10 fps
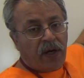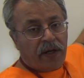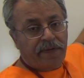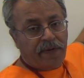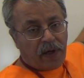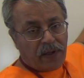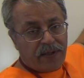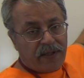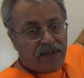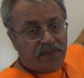are
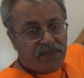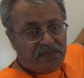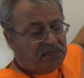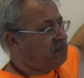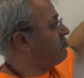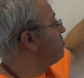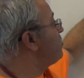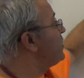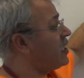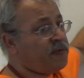false.
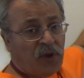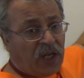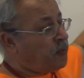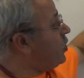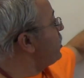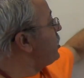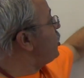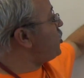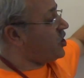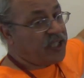If you are a
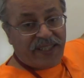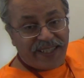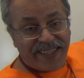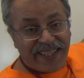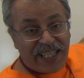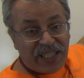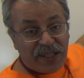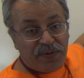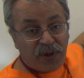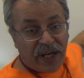politician,
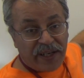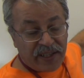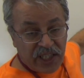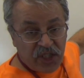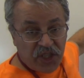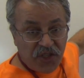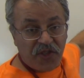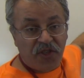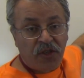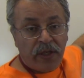if you are a
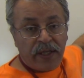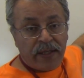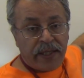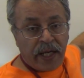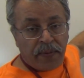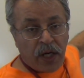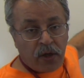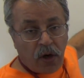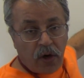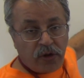religious
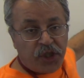demagogue,